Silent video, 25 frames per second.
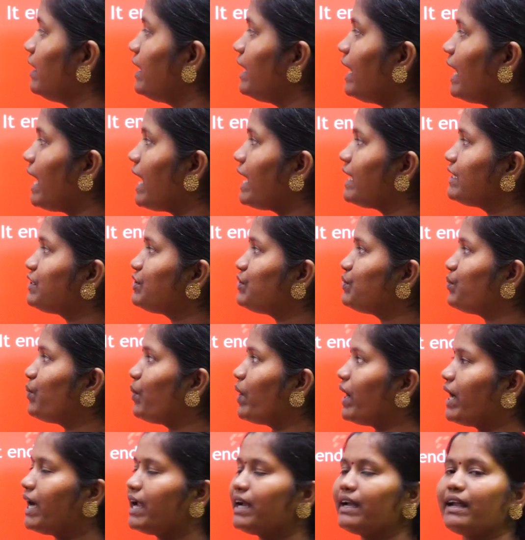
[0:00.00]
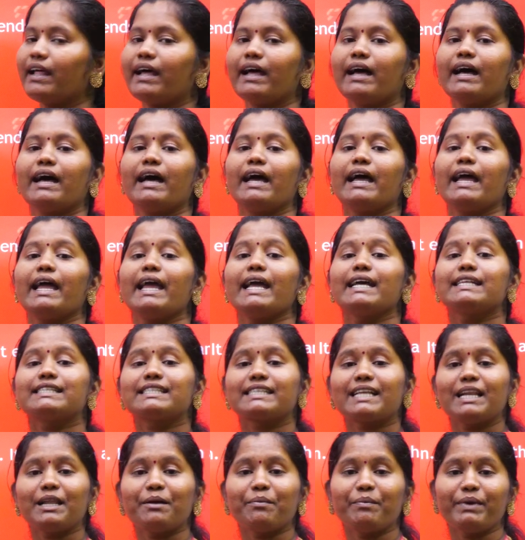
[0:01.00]
Last one.
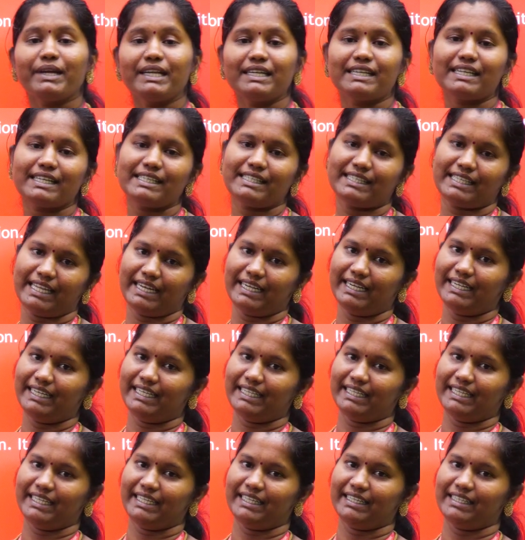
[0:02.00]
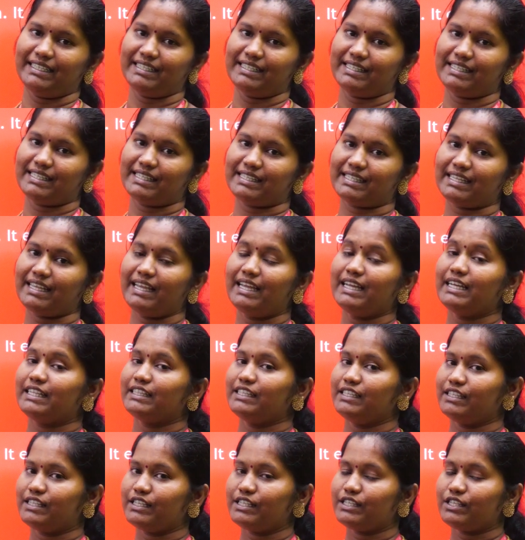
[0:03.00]
Exclamatory sentence.
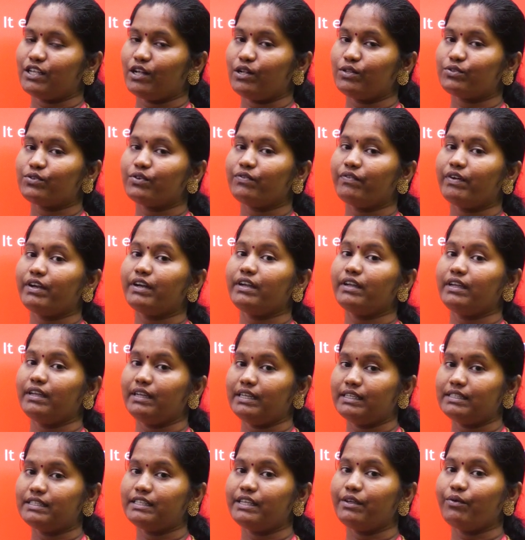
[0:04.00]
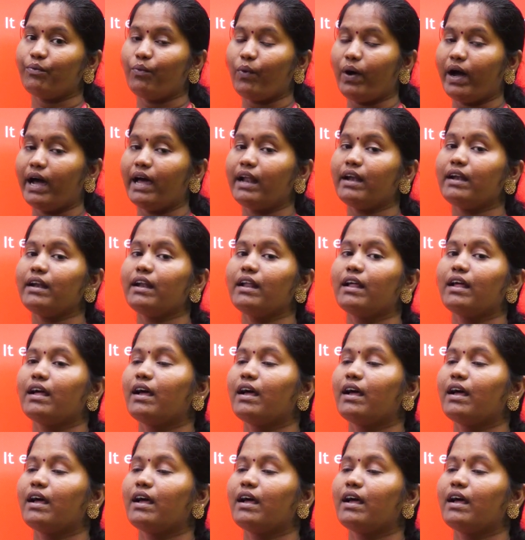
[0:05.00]
This is also a very easy one.